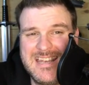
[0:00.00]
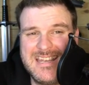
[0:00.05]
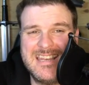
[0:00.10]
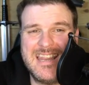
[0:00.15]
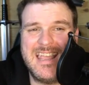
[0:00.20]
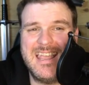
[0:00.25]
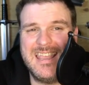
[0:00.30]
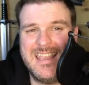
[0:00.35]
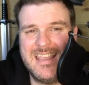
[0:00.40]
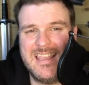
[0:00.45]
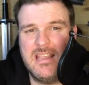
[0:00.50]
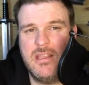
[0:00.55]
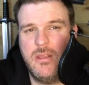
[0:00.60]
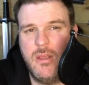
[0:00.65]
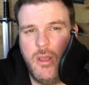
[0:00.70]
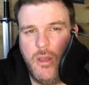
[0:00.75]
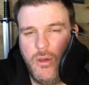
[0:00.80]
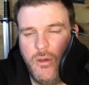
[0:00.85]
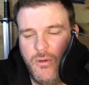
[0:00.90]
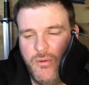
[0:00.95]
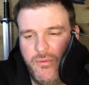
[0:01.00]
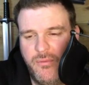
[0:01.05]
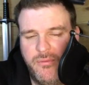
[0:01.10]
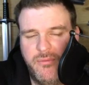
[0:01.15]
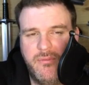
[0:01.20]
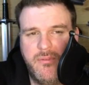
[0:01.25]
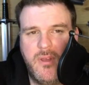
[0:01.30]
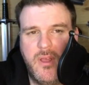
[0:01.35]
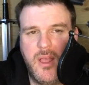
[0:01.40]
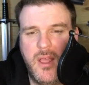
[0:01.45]
day
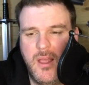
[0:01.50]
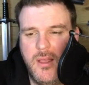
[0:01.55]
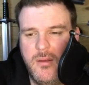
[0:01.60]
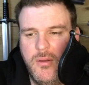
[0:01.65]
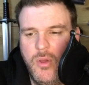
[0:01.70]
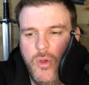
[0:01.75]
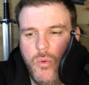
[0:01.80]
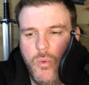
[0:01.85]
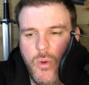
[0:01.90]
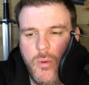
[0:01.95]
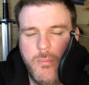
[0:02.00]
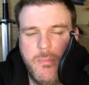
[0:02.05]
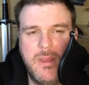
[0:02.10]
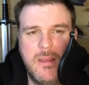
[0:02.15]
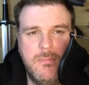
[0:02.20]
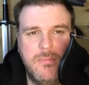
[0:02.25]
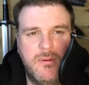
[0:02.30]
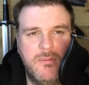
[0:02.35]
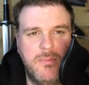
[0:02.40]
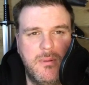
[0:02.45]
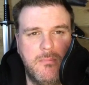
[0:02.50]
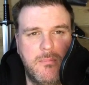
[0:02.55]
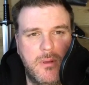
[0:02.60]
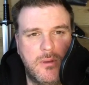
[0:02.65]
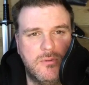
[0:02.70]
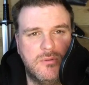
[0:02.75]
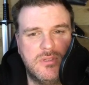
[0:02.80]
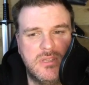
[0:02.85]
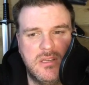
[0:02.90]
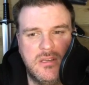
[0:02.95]
of what people have been
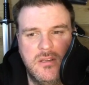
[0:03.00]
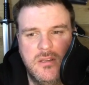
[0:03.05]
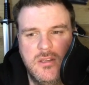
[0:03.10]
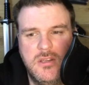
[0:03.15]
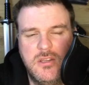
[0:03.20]
posting.